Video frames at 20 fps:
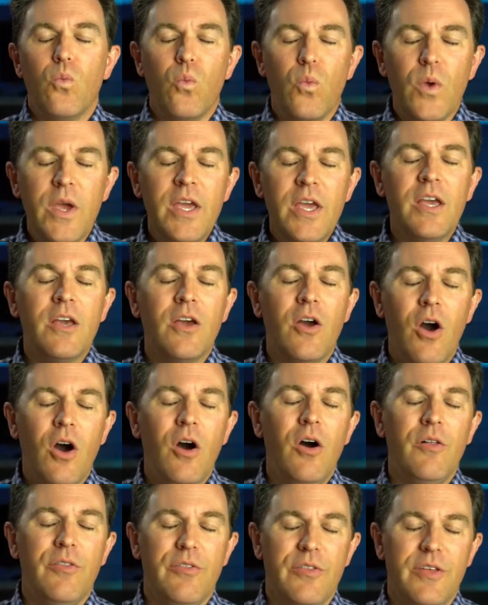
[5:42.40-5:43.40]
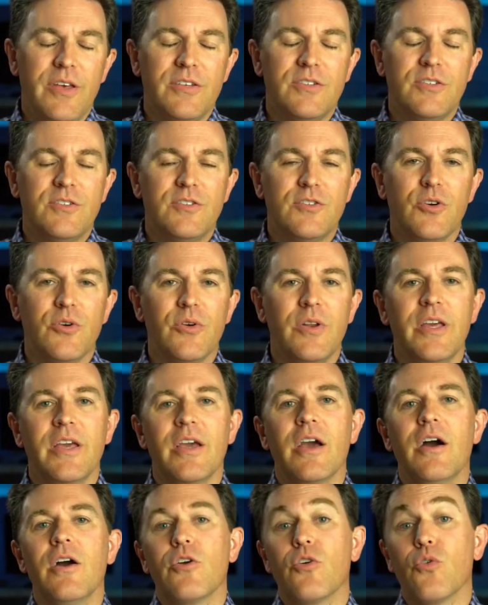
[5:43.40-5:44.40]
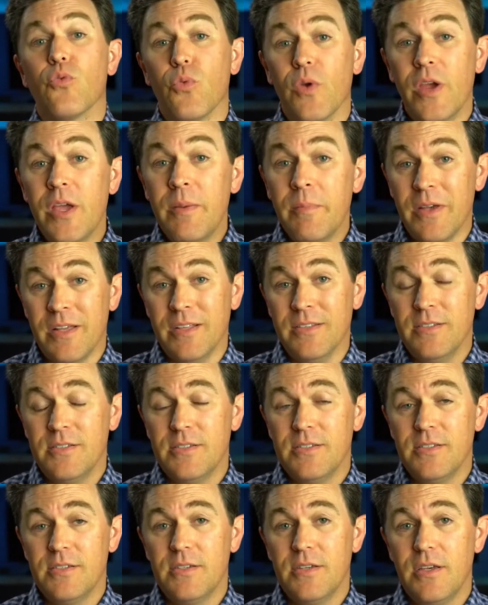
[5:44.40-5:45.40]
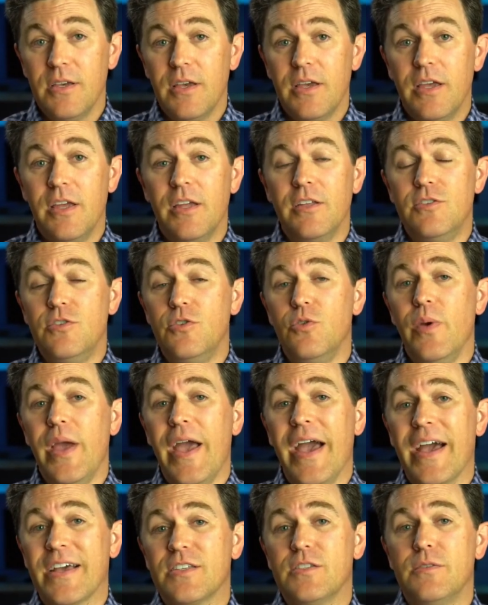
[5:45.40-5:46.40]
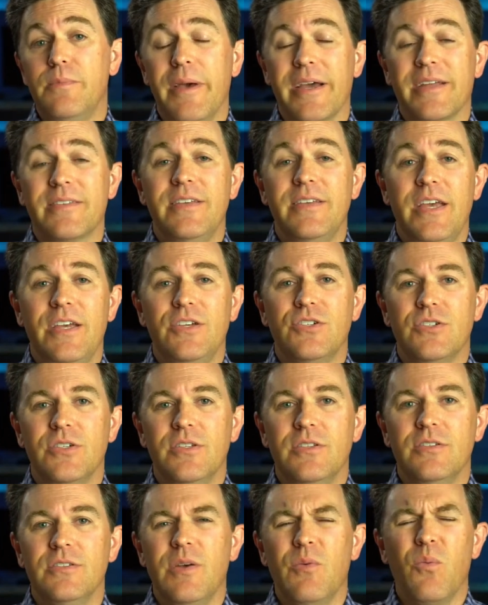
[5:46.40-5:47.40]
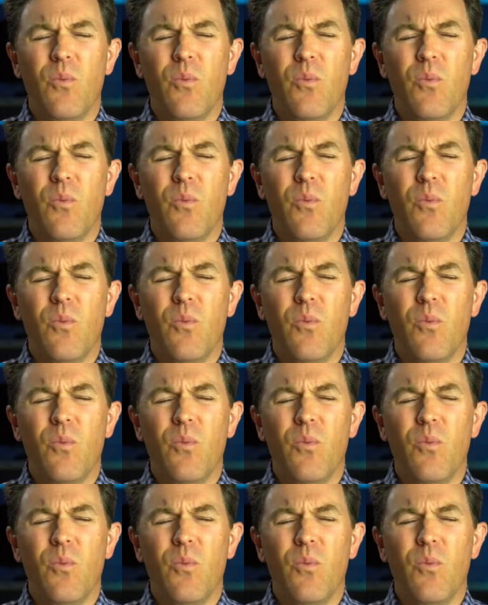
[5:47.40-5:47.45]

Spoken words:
We call this turning agreements into expectations.